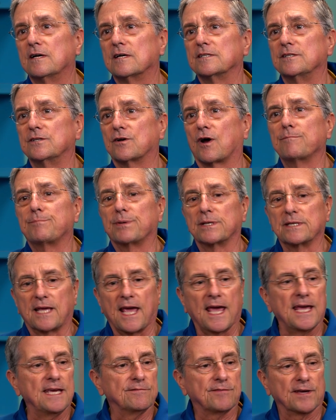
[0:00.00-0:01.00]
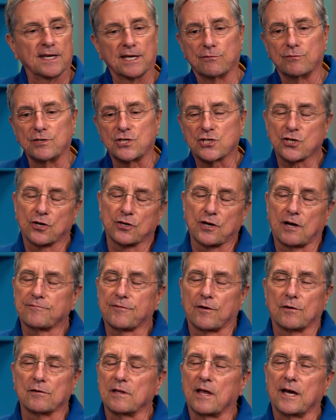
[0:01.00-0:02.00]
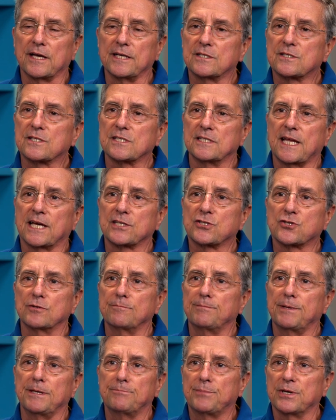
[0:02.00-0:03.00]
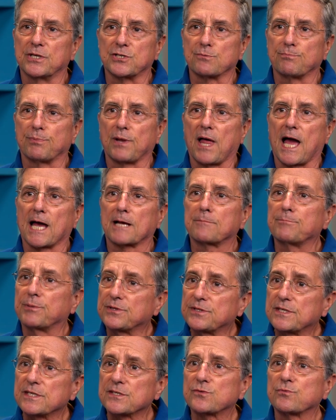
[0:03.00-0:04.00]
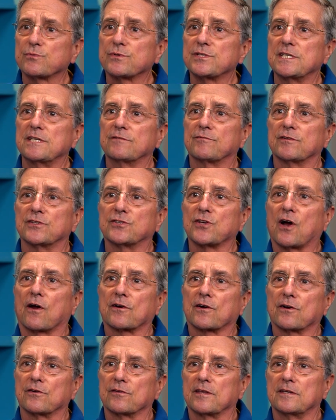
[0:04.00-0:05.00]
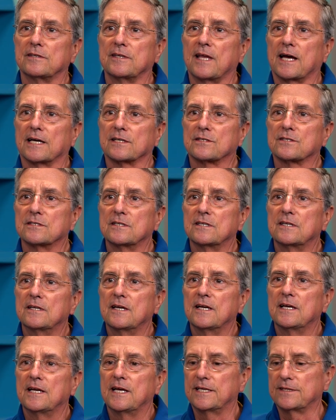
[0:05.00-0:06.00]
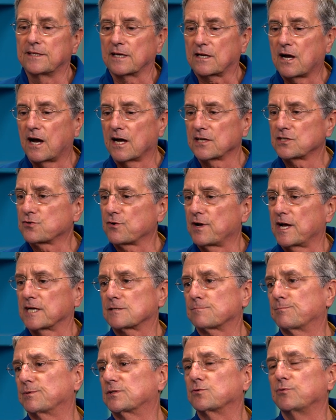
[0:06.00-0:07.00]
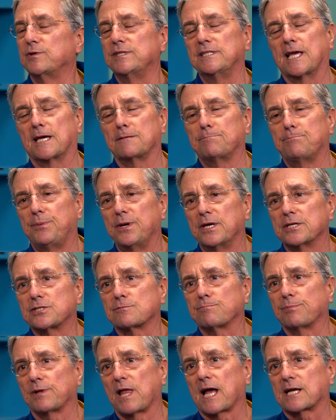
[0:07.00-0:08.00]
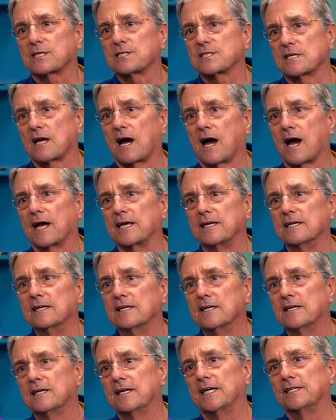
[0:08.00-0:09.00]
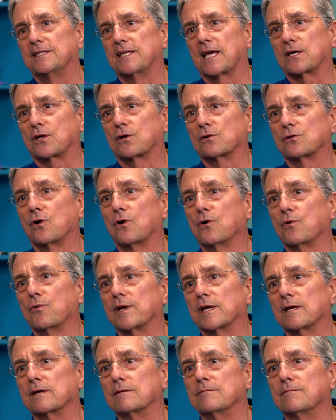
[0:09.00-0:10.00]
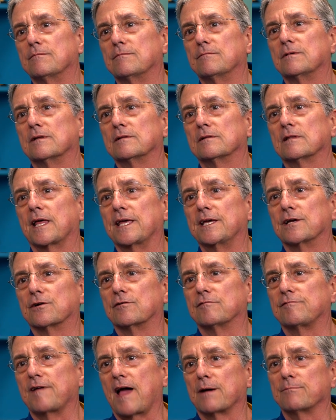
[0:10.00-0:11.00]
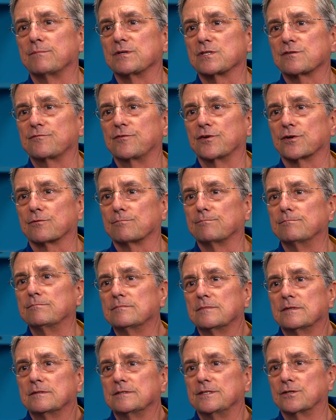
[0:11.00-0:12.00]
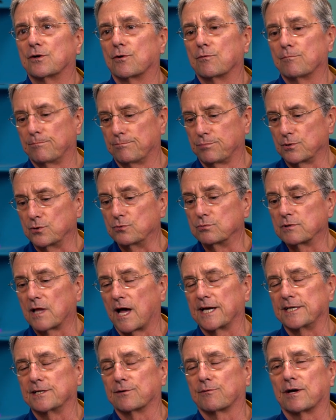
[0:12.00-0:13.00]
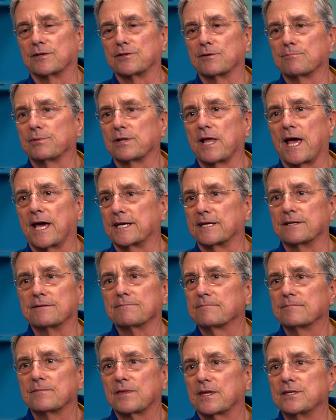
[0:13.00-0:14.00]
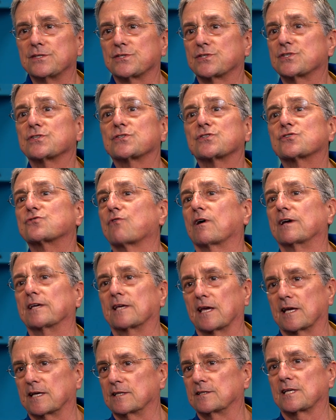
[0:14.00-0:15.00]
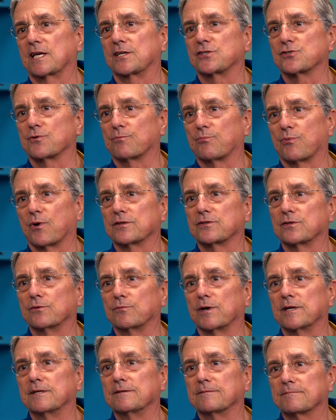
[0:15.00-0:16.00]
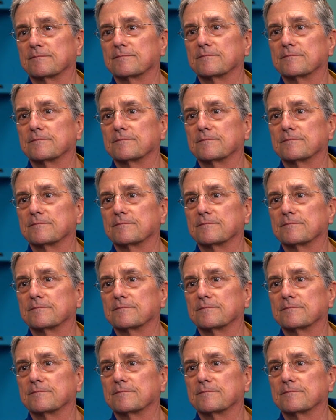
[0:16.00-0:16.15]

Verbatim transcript: You know, I've been caving and we shut off our lights and that should be pitch black, but this was even darker than that. And the contrast between that pitch black sky and that glowing layer of atmosphere, you know, blue line around the planet, is just striking and takes your breath away.